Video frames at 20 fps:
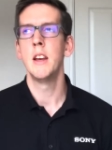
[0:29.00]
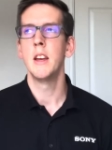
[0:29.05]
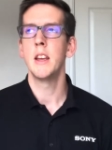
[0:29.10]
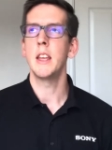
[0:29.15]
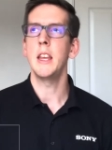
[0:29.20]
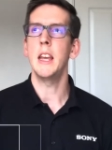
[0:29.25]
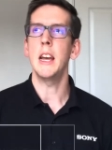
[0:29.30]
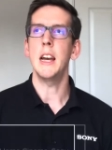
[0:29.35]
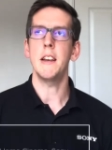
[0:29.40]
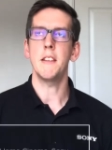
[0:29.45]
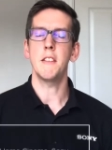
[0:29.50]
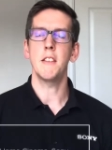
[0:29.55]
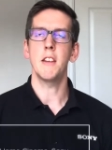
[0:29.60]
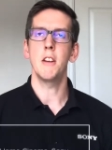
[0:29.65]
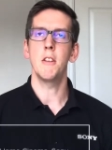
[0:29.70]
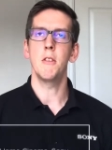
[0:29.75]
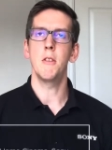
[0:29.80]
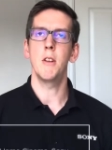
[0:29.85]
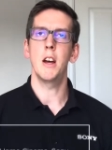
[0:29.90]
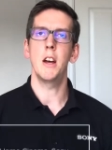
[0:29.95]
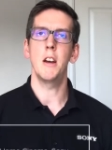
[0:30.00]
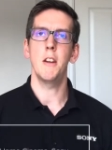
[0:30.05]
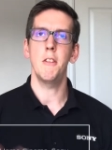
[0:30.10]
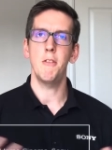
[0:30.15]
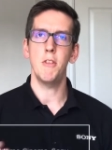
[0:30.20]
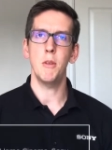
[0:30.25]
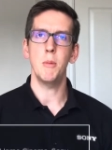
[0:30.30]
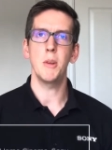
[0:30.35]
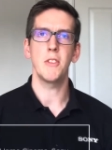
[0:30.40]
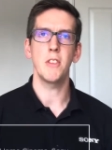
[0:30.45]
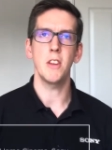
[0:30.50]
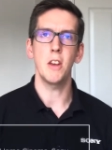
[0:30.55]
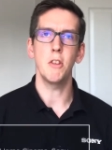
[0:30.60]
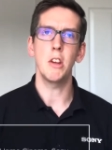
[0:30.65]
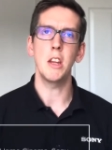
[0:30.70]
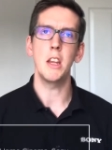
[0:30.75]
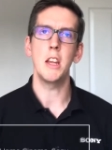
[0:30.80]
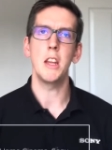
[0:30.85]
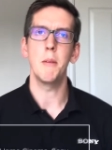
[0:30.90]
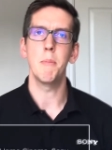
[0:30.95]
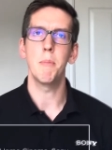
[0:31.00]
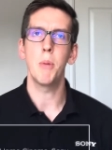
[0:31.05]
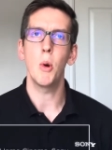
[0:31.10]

Yeah, so uh, from a Sony